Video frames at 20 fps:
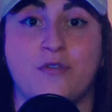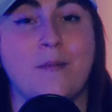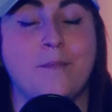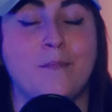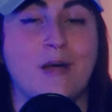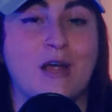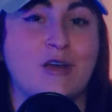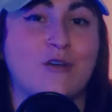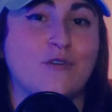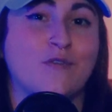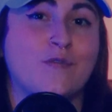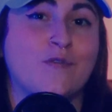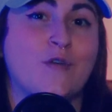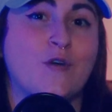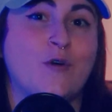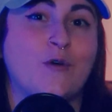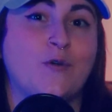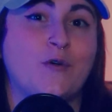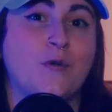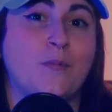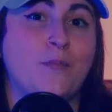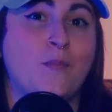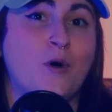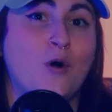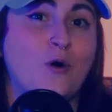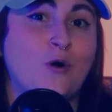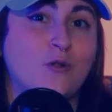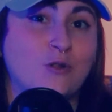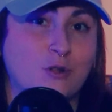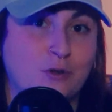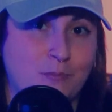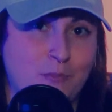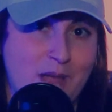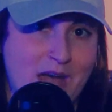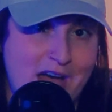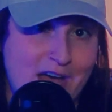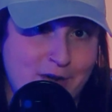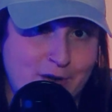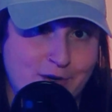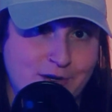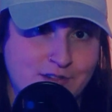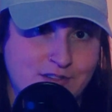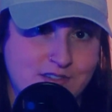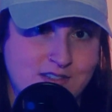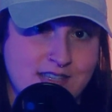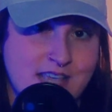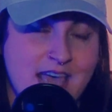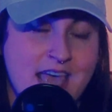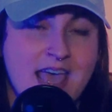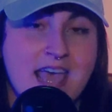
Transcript: microphone polar patterns